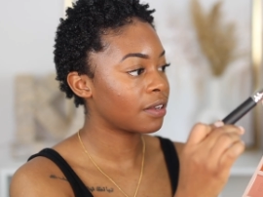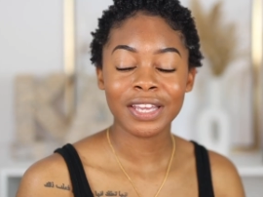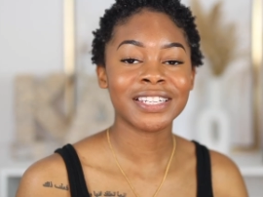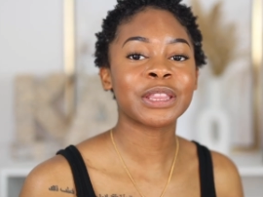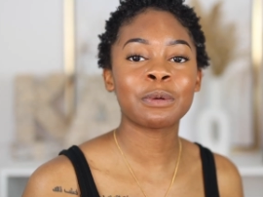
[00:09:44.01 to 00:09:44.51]

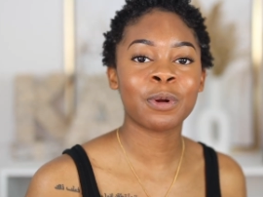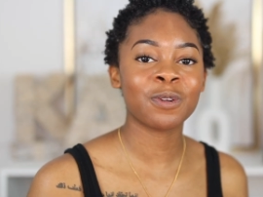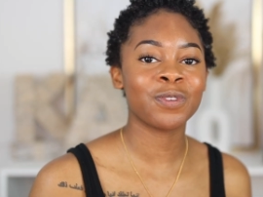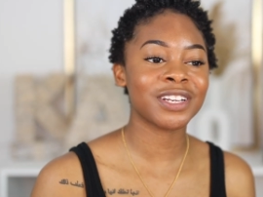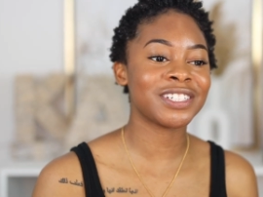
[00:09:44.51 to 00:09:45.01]
it's like the
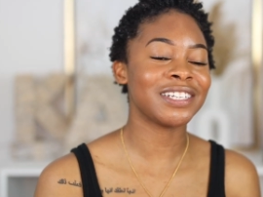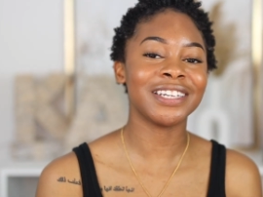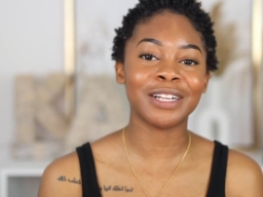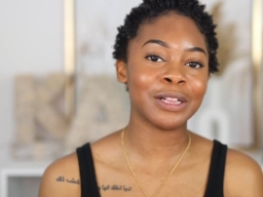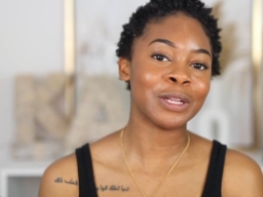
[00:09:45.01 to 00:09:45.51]
perfect
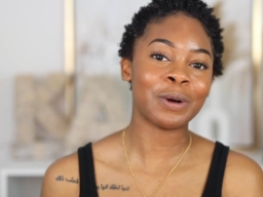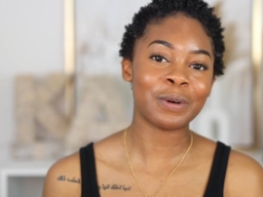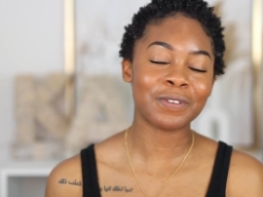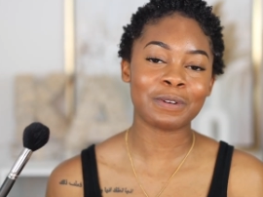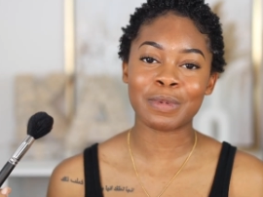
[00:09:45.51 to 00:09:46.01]
cheek
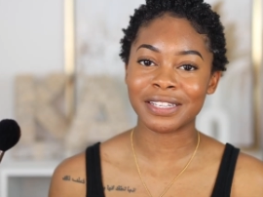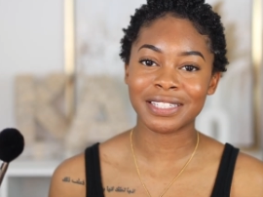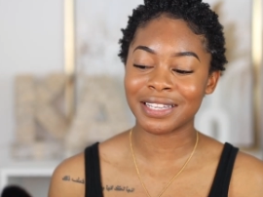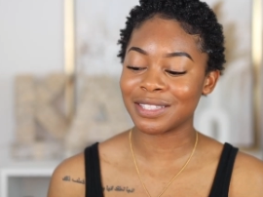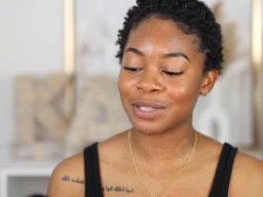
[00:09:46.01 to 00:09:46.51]
glow for my
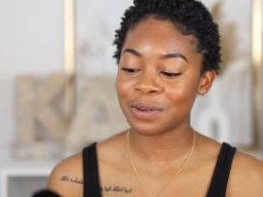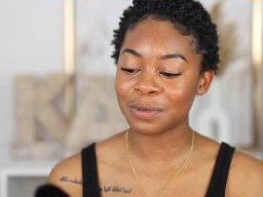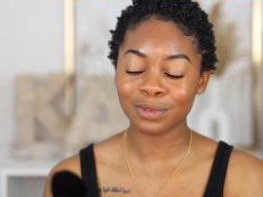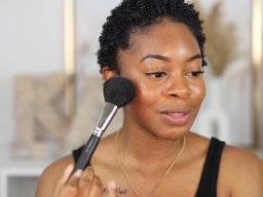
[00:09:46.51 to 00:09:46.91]
skin tone.